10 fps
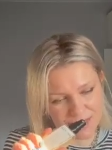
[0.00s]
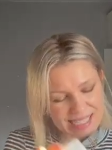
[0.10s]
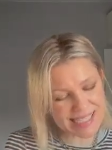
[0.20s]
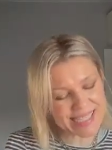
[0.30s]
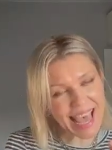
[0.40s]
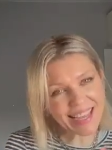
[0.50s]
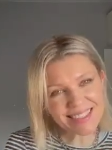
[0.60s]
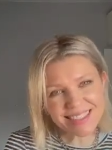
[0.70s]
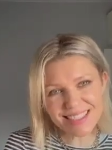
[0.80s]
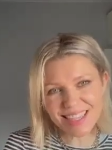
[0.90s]

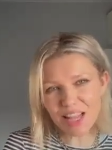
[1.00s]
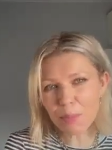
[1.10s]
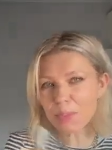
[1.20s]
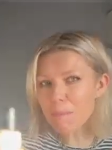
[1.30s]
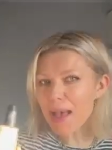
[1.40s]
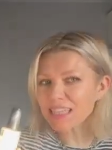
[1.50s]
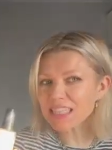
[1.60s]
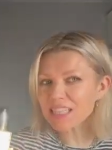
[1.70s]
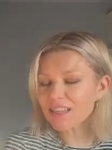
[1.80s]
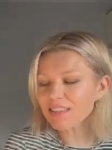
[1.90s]
scent, a little
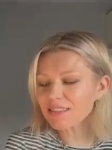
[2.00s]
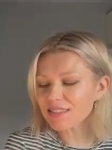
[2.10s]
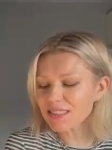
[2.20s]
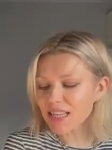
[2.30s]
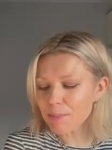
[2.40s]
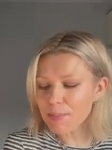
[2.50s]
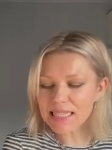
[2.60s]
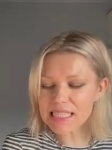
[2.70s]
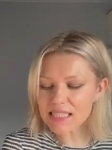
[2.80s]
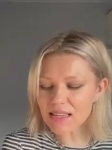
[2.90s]
bit
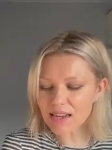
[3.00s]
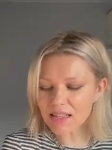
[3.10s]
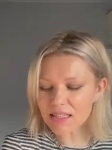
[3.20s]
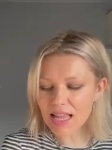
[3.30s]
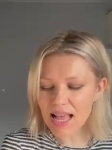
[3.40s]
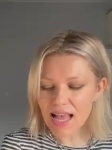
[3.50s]
medicinal,